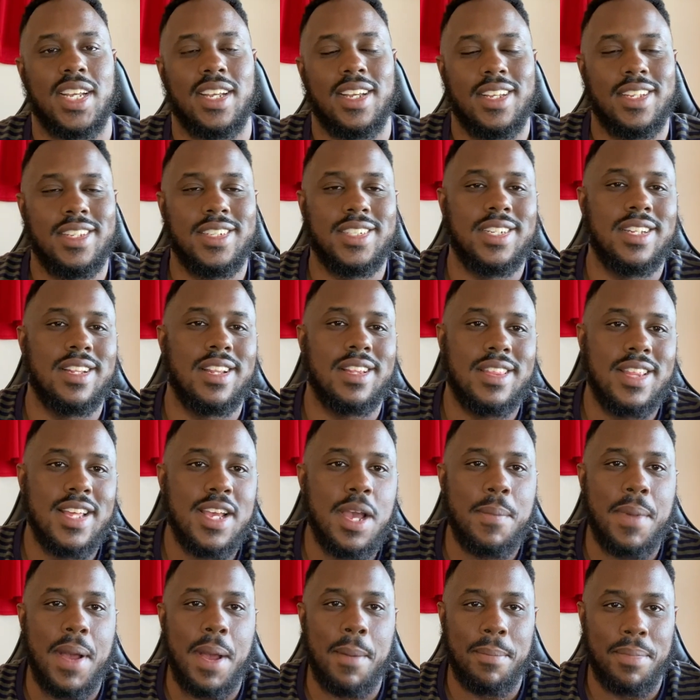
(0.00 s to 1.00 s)
You see, the thing
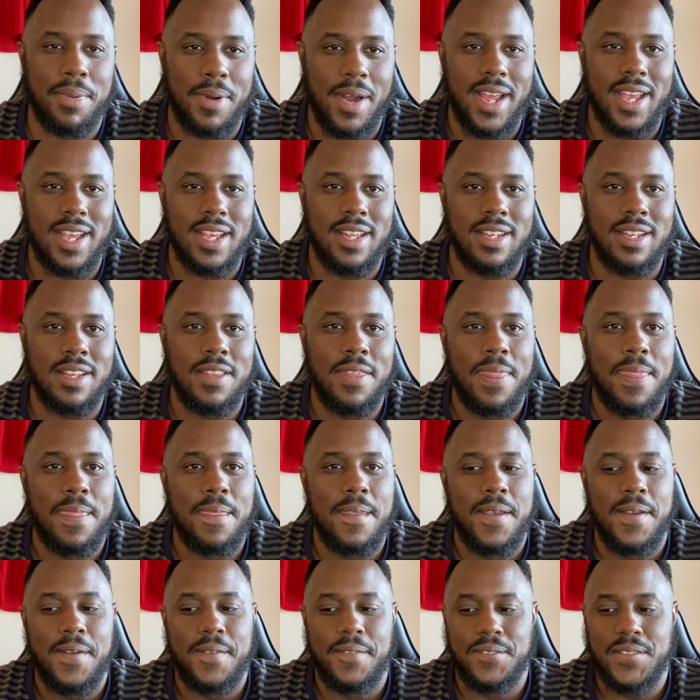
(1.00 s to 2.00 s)
about Brighton
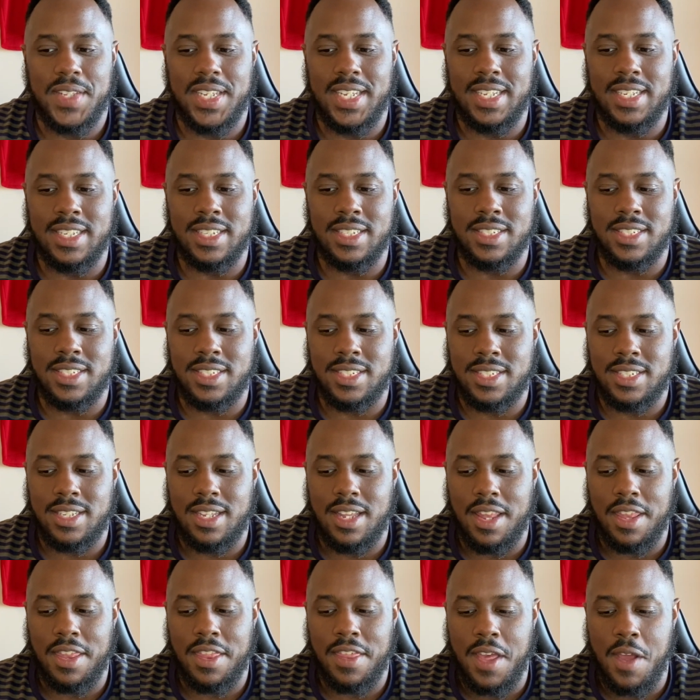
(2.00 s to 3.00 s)
is
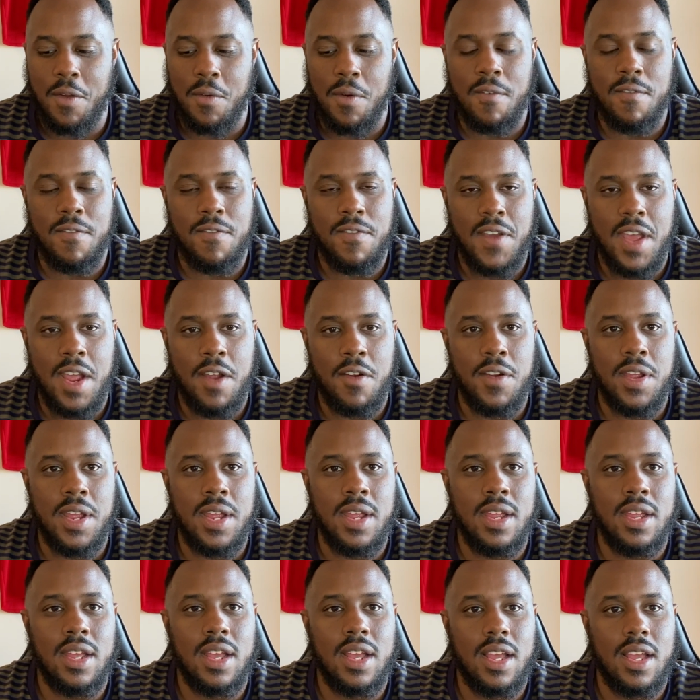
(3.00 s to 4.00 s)
they're a
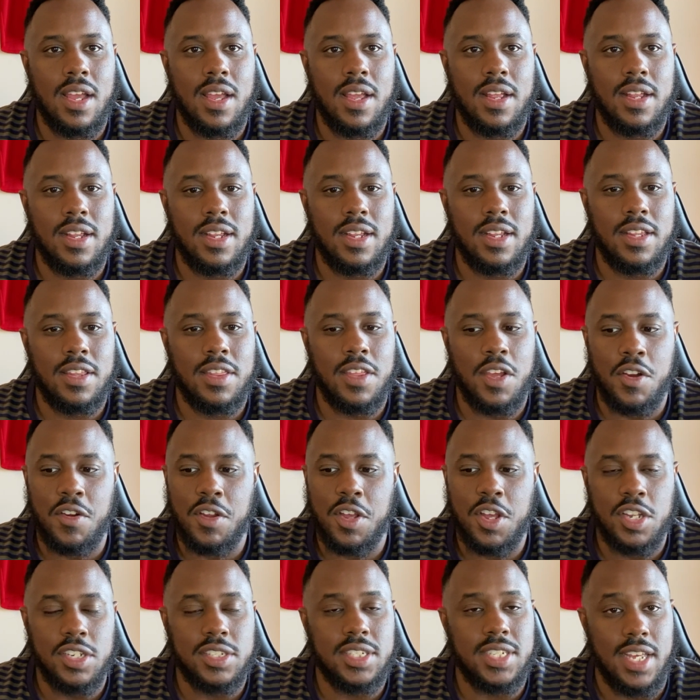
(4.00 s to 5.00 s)

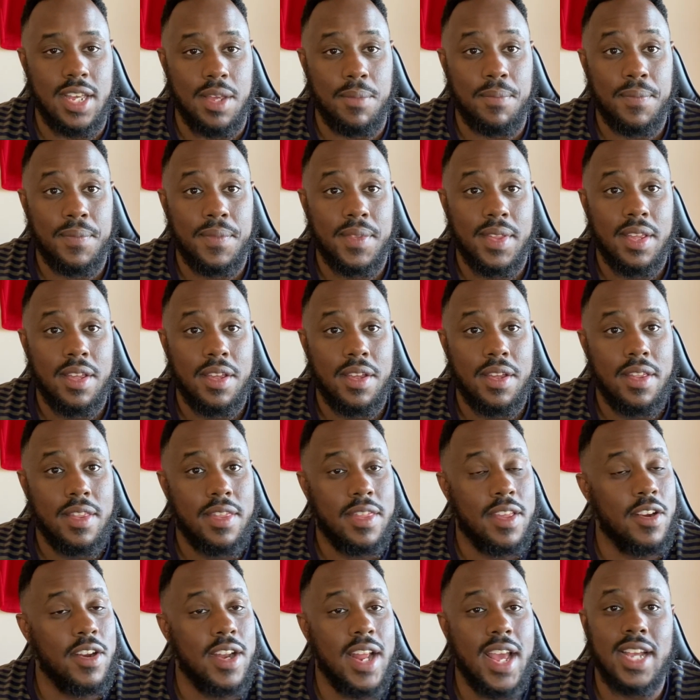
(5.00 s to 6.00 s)
good team.
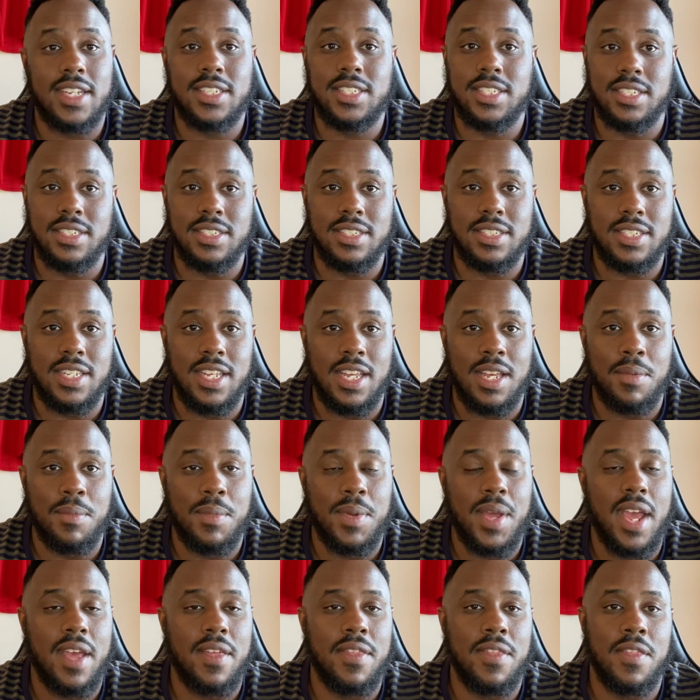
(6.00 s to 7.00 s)
They're an excellent team,
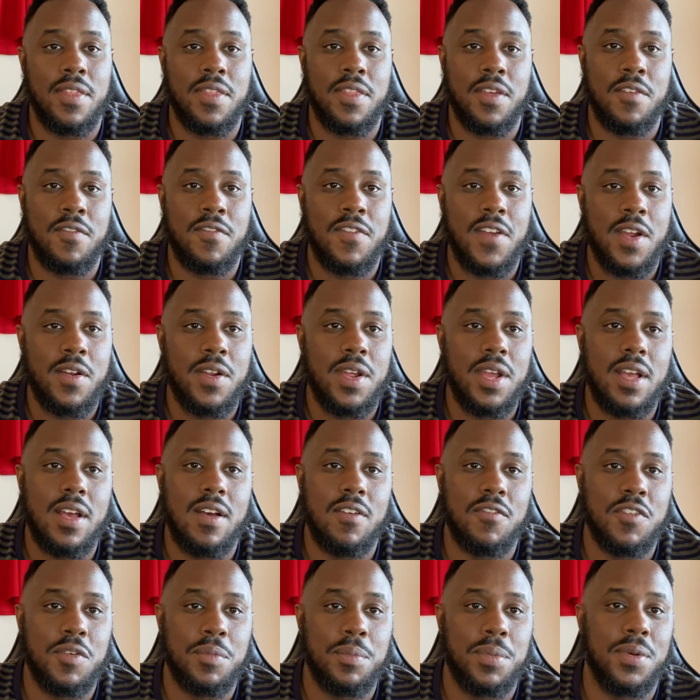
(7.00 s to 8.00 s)
and they're very
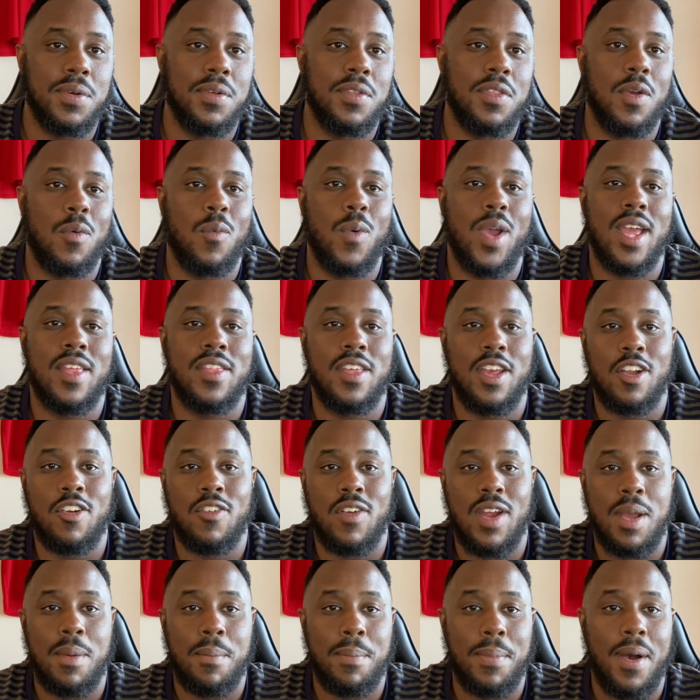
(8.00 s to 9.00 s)
comfortable in the way that
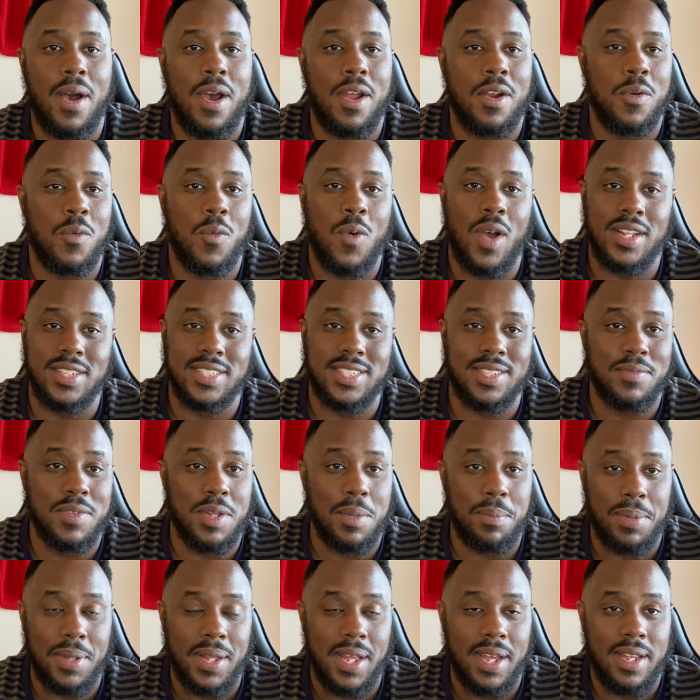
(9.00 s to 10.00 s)
Graham Potter wants them to
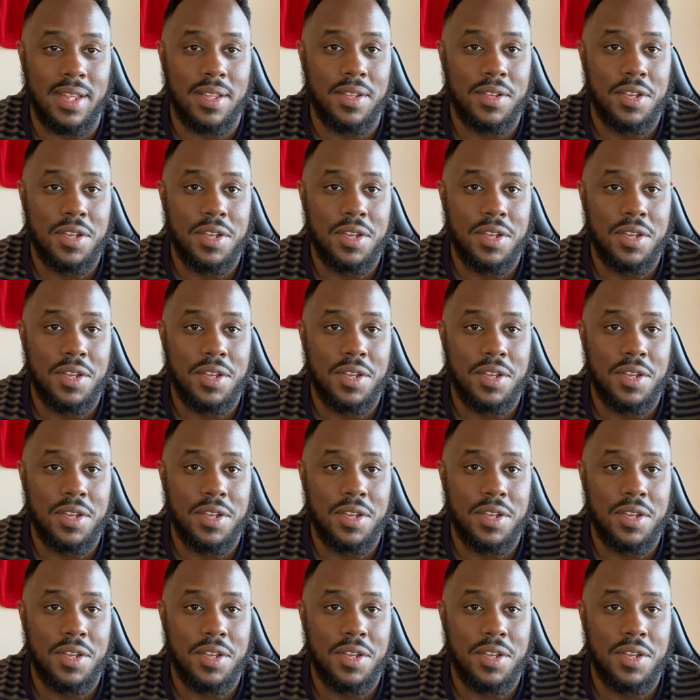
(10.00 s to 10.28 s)
play.